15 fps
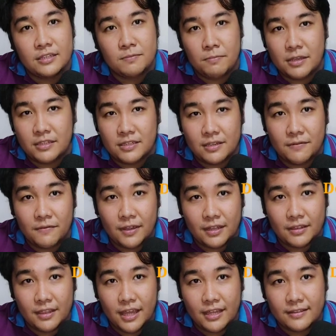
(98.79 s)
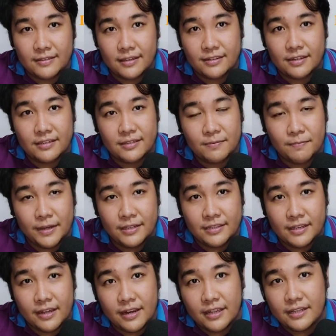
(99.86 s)
specific dates such as
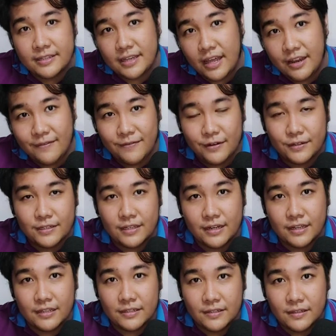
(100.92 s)
monthsaries and anniversaries.